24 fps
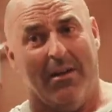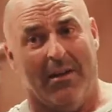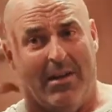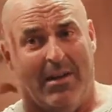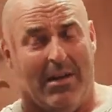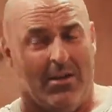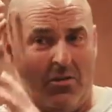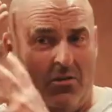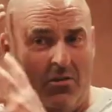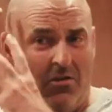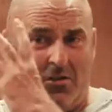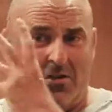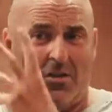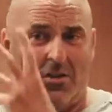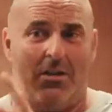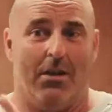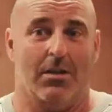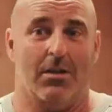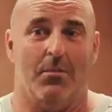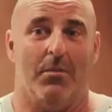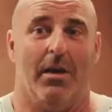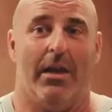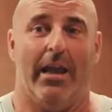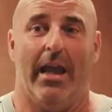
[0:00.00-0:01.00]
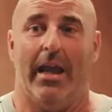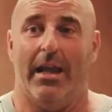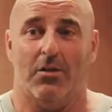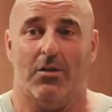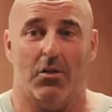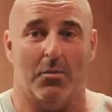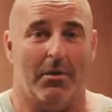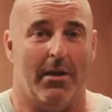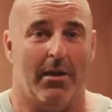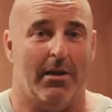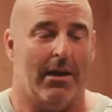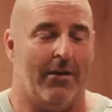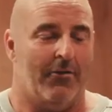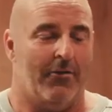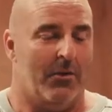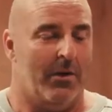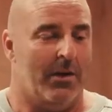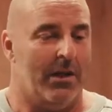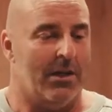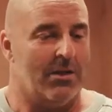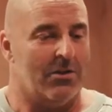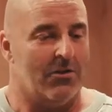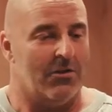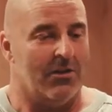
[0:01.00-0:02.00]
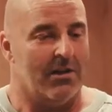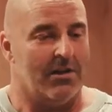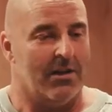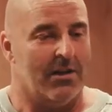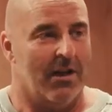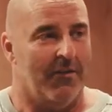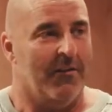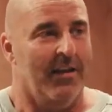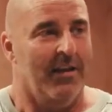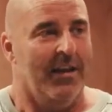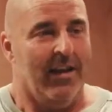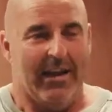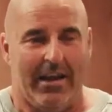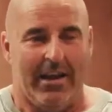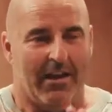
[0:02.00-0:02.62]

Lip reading: It all stuck to my head, because of blood everywhere and this sort of stuff.